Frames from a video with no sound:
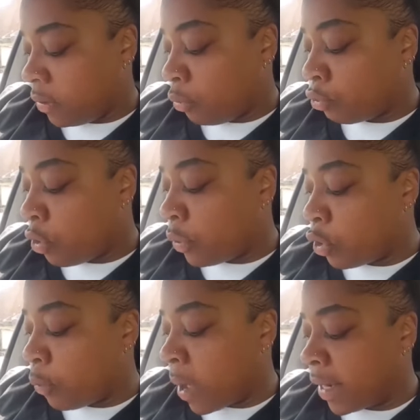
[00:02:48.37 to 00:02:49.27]
You don't know what
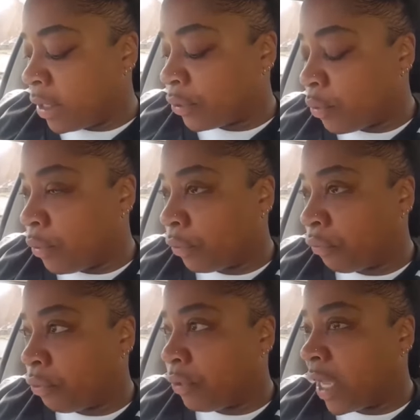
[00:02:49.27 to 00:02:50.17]
nobody is going
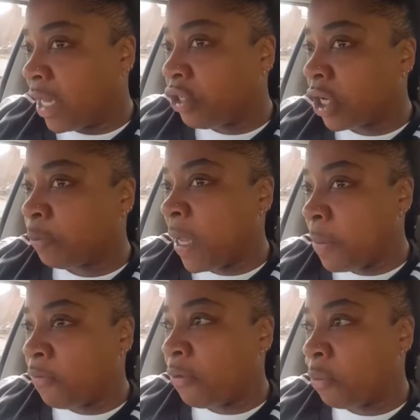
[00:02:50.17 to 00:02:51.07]
through. You can't judge
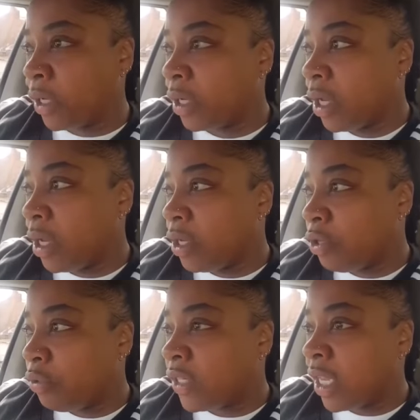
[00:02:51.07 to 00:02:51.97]
people from what
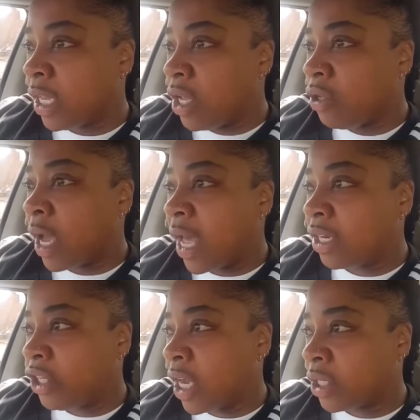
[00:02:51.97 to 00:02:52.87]
you see, you got
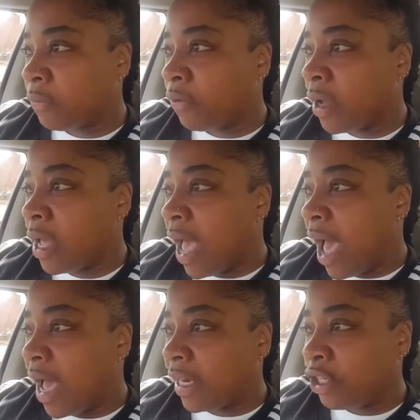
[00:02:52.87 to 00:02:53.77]
to judge them for
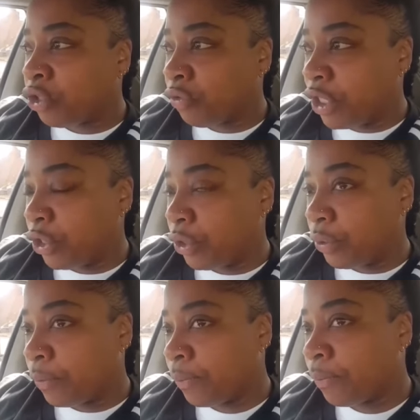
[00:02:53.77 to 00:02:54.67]
how they treat you.